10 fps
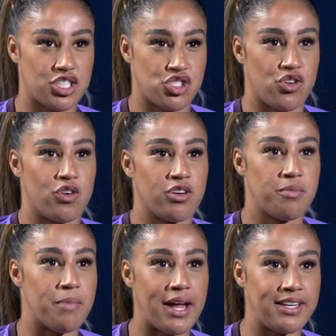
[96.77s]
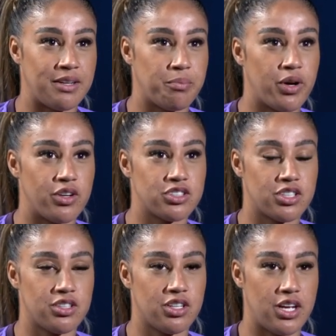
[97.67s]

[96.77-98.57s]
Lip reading: strong-minded person.